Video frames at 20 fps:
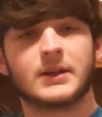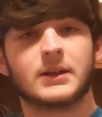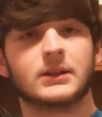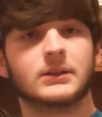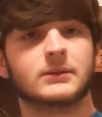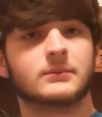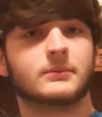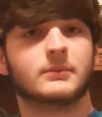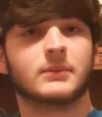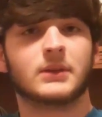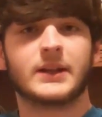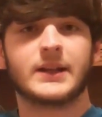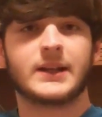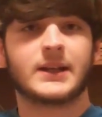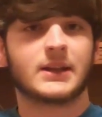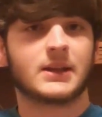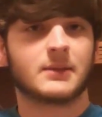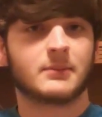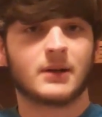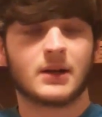the
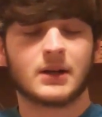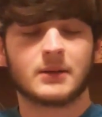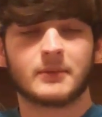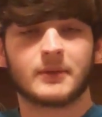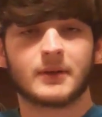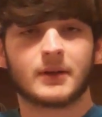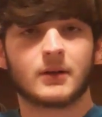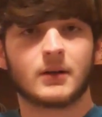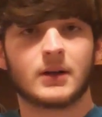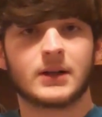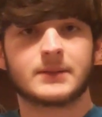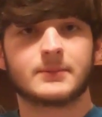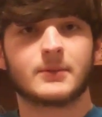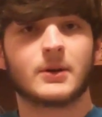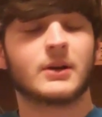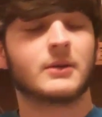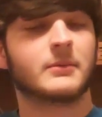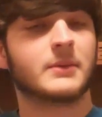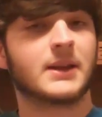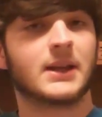link at the bottom of the crotch
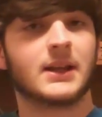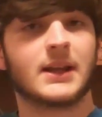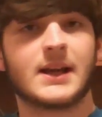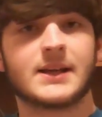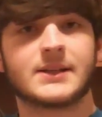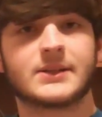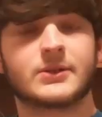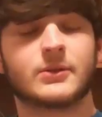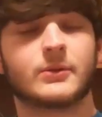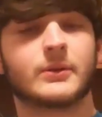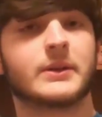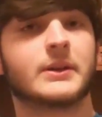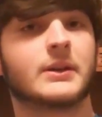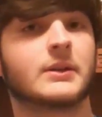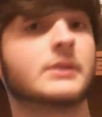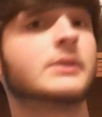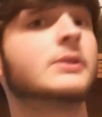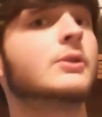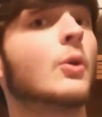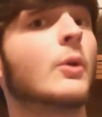bar, it'll be the last story in the
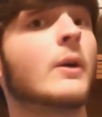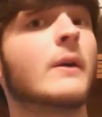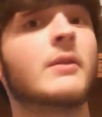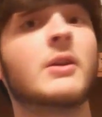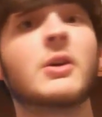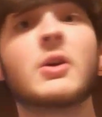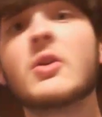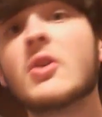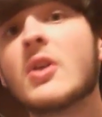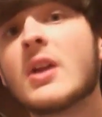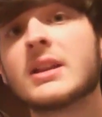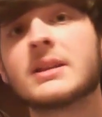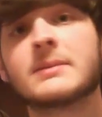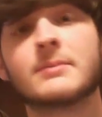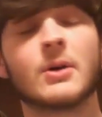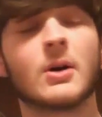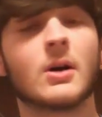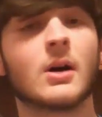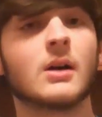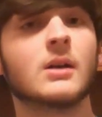story of the crotch
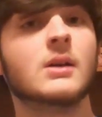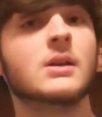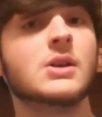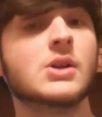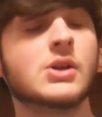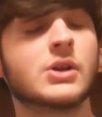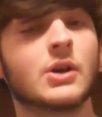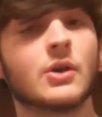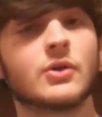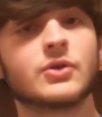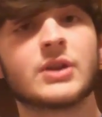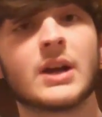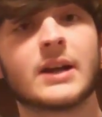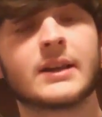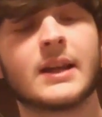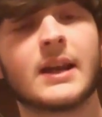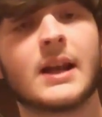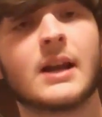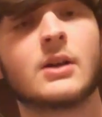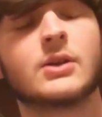bar. Go
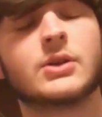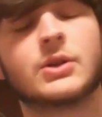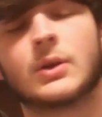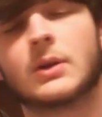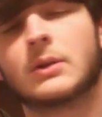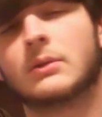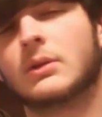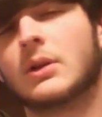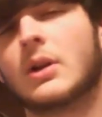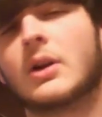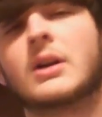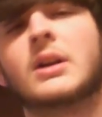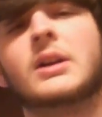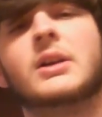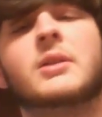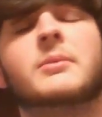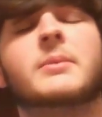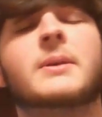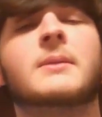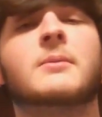check that out and you can learn a
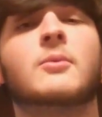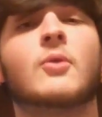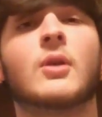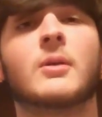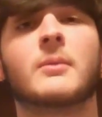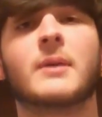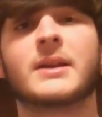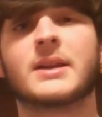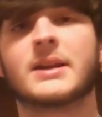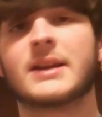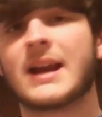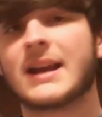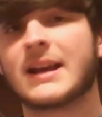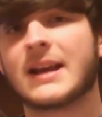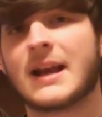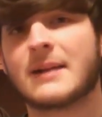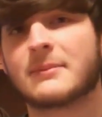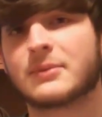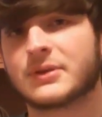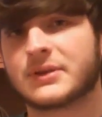little bit more about the
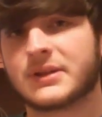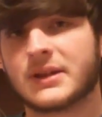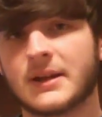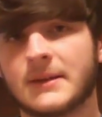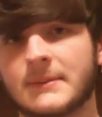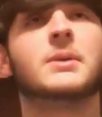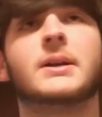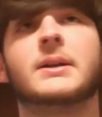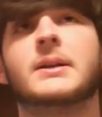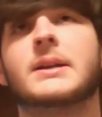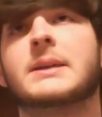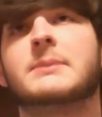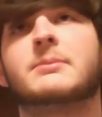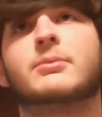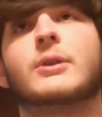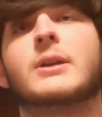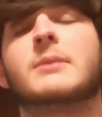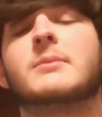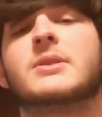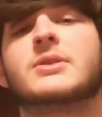99%, but it
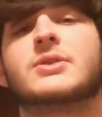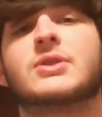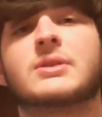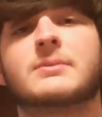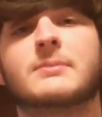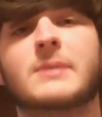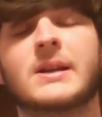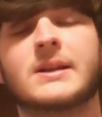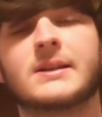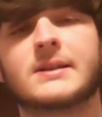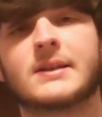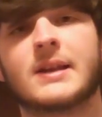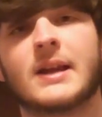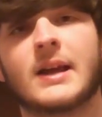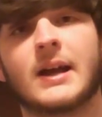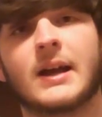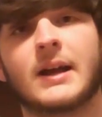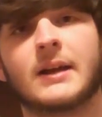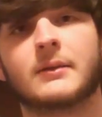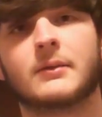pretty much just means
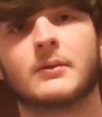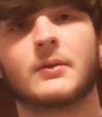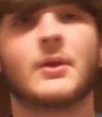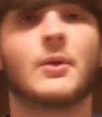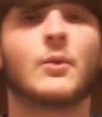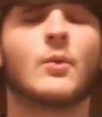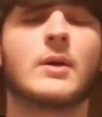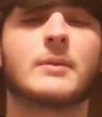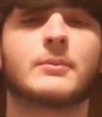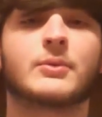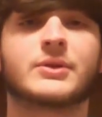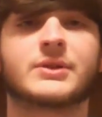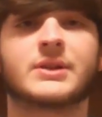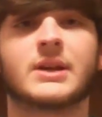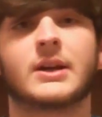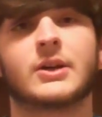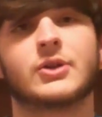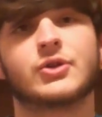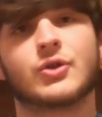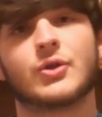that the
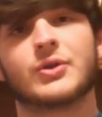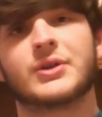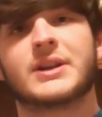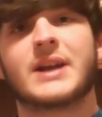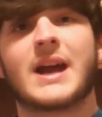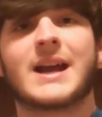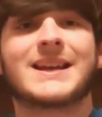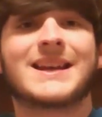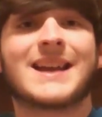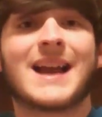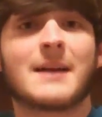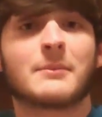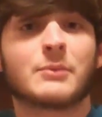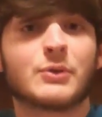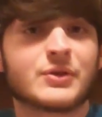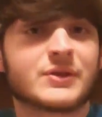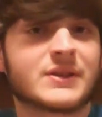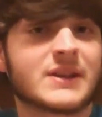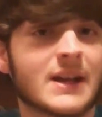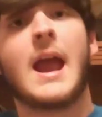1% control the
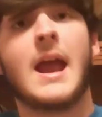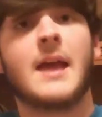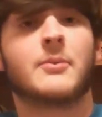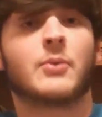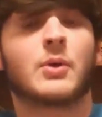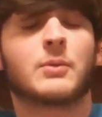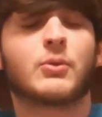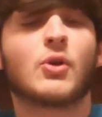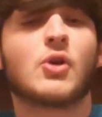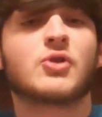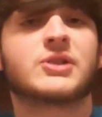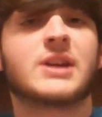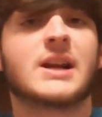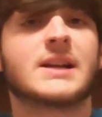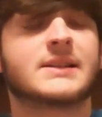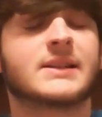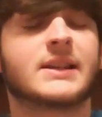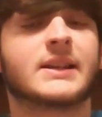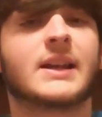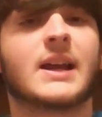99%. And we're
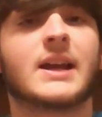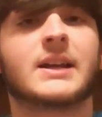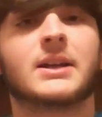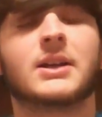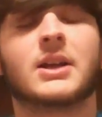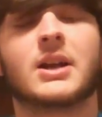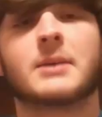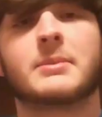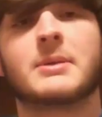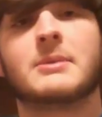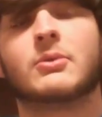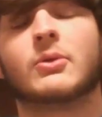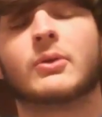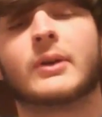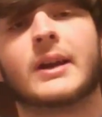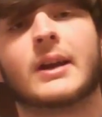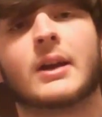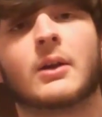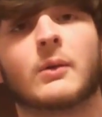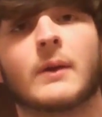protesting that, and a lot of people are
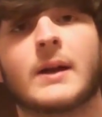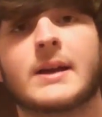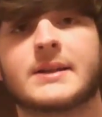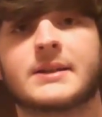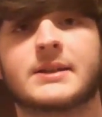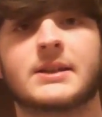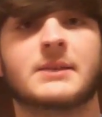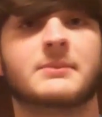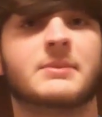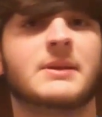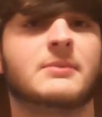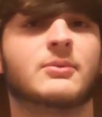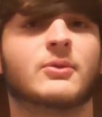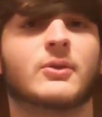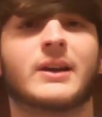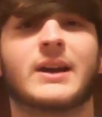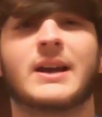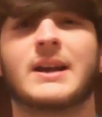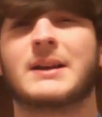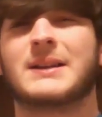getting arrested, people
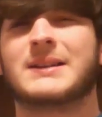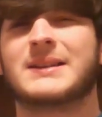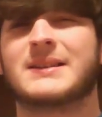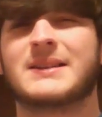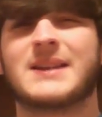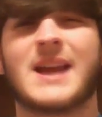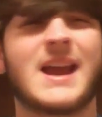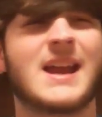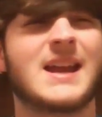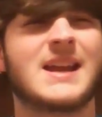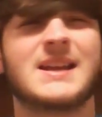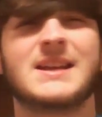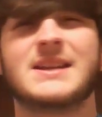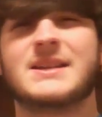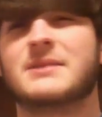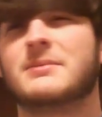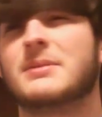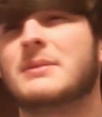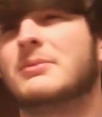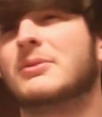are getting
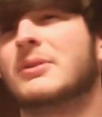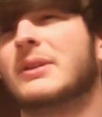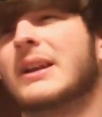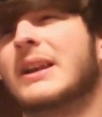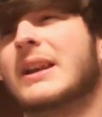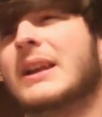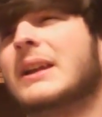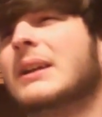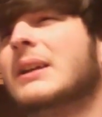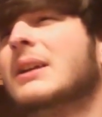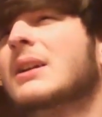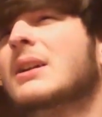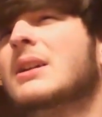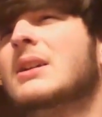tased, people are getting